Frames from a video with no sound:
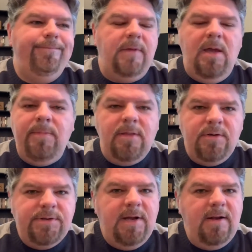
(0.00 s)
I mean,
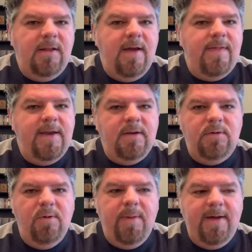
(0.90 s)
there's not a lot they can
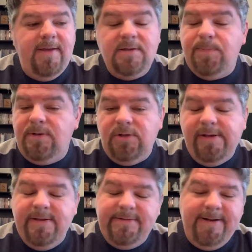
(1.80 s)
do about that, especially
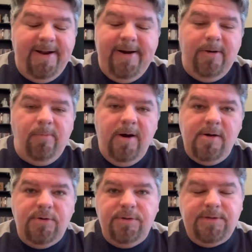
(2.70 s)
against Aaron
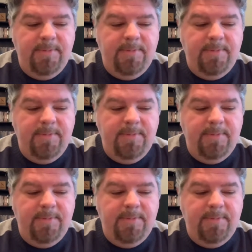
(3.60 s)
Rodgers.